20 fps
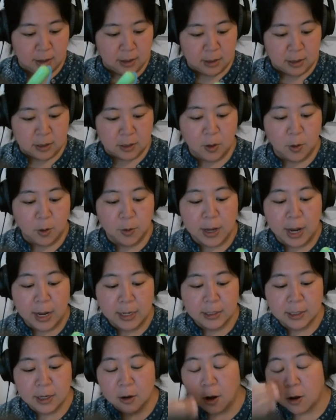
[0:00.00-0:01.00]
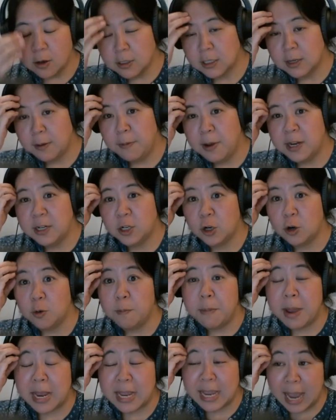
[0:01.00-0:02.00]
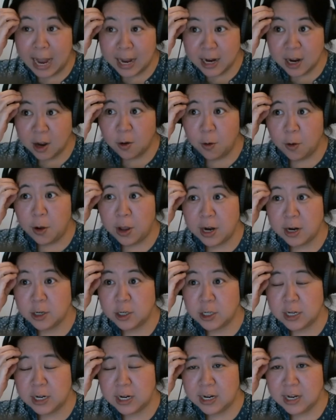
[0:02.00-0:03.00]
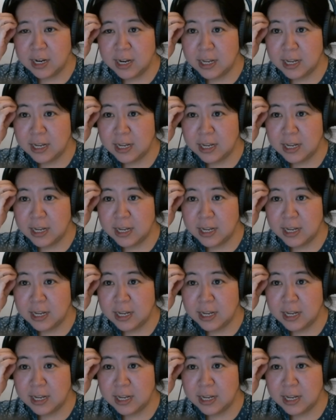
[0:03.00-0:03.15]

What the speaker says: So that's the conservation of mechanical energy.